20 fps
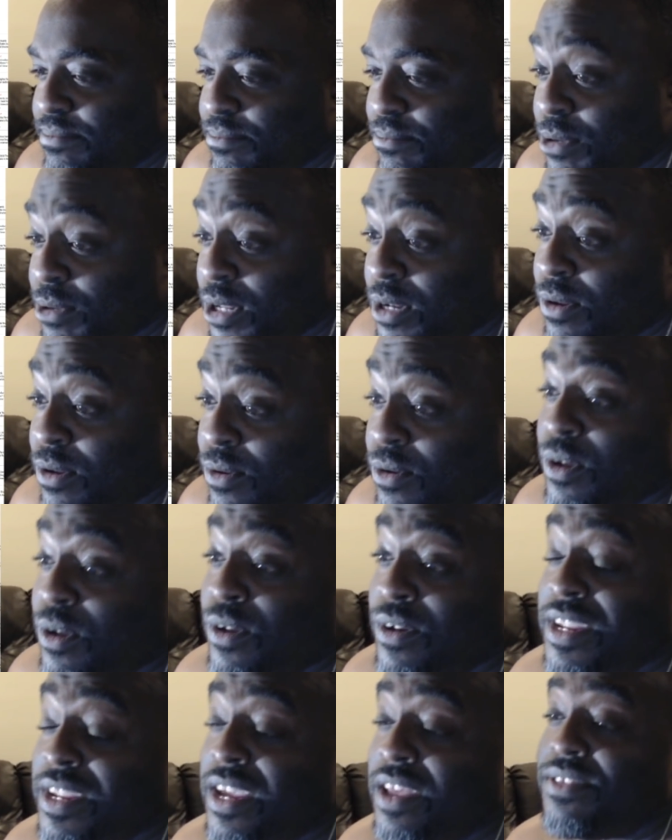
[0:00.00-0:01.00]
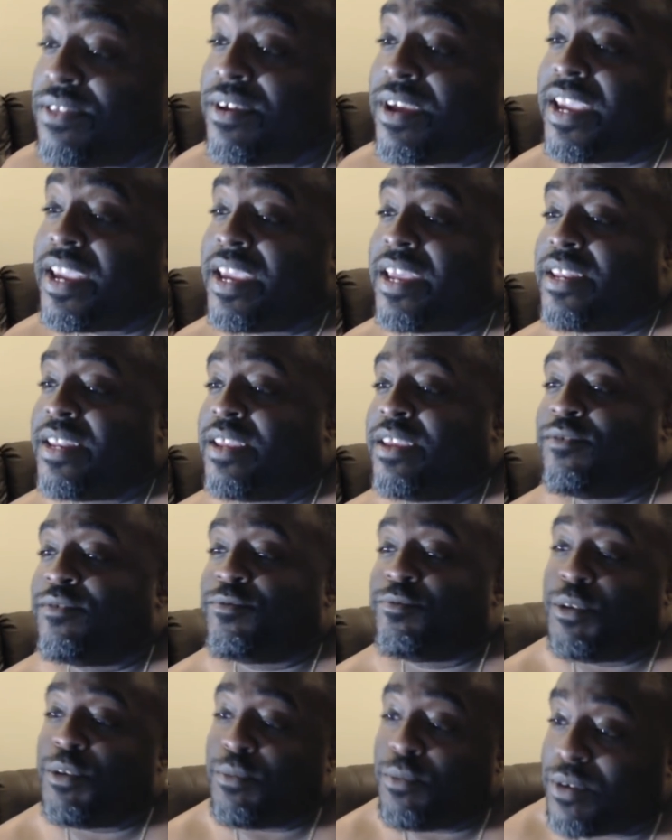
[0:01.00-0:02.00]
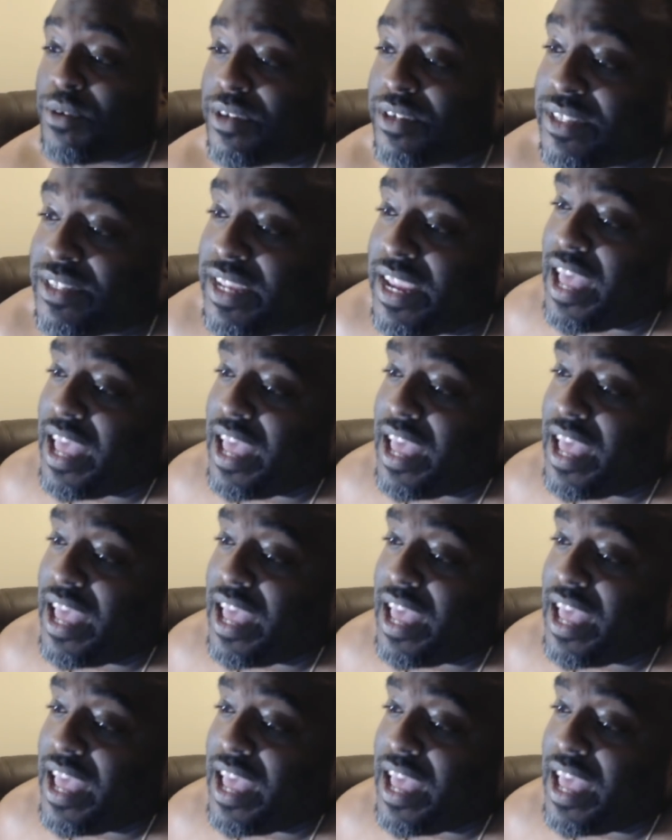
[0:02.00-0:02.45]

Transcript: But on the other hand, if people want to stay